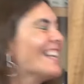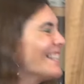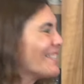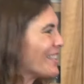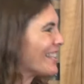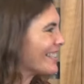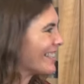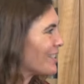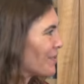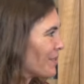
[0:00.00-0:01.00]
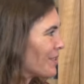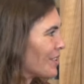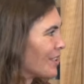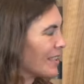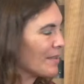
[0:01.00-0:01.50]
Today at lunch we were
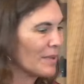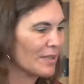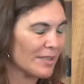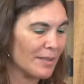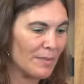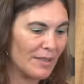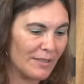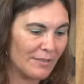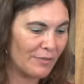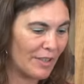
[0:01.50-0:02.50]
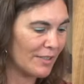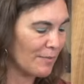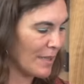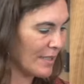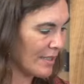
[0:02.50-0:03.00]
talking about some friend of
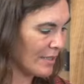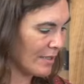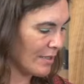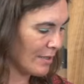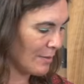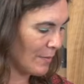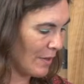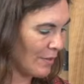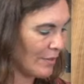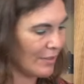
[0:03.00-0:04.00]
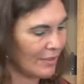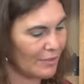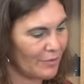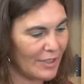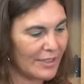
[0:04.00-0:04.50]
mine that a
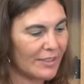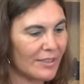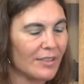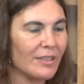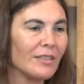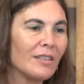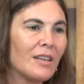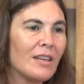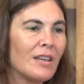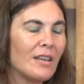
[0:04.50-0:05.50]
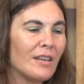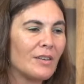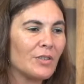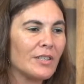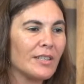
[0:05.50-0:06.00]
friend has a
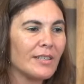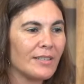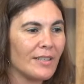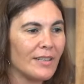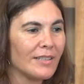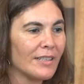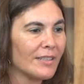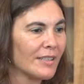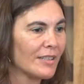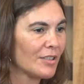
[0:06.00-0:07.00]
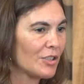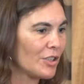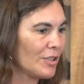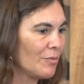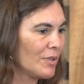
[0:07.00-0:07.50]
autistic son, and
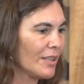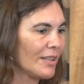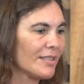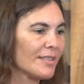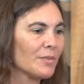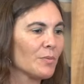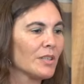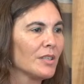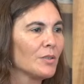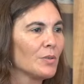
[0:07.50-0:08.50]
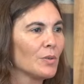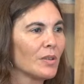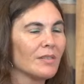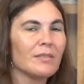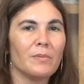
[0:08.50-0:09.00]
she realized that when he took
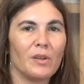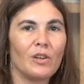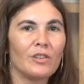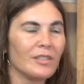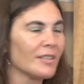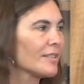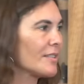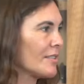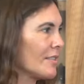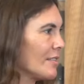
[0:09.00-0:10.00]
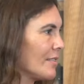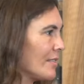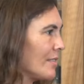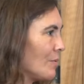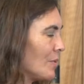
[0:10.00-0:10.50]
antibiotics that
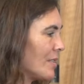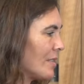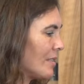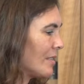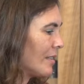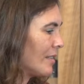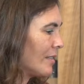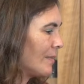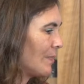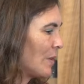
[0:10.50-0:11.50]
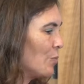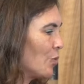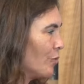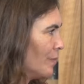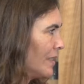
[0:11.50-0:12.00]
there was
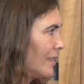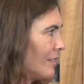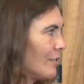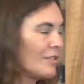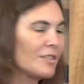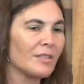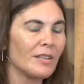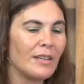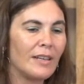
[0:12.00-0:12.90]
improvement in his